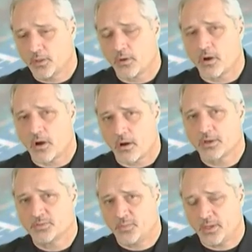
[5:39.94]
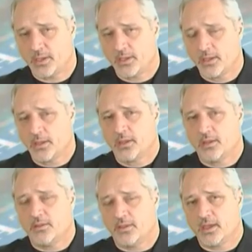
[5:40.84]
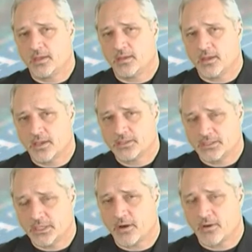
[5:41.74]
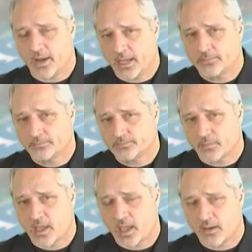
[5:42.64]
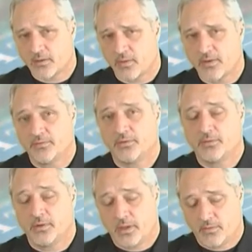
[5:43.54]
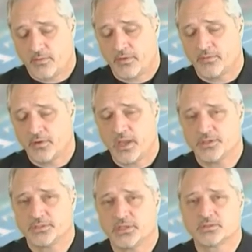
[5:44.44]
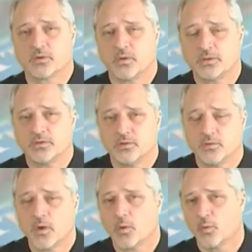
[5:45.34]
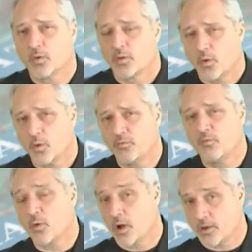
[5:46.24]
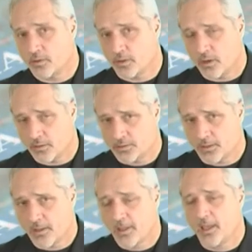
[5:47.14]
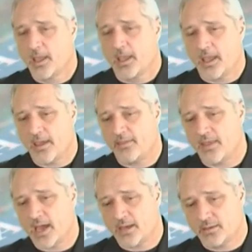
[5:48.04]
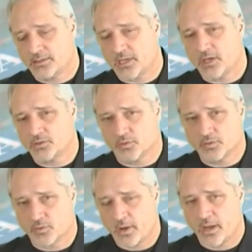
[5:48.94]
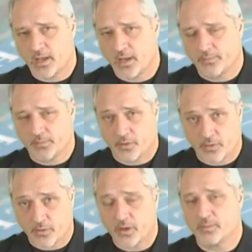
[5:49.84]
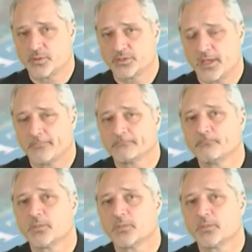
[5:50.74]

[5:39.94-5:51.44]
your RRSP, then CRA, Canada Revenue Agency, is going to withhold $400. And that schedule goes right on up to 30%,